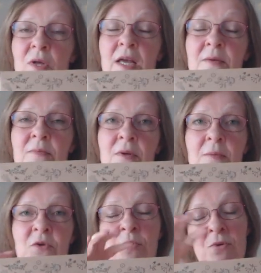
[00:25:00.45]
I'm
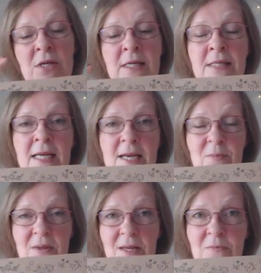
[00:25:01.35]
going to put a little
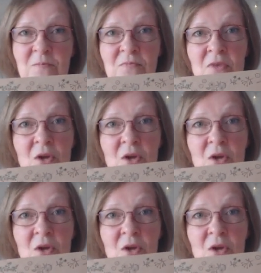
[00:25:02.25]
clip in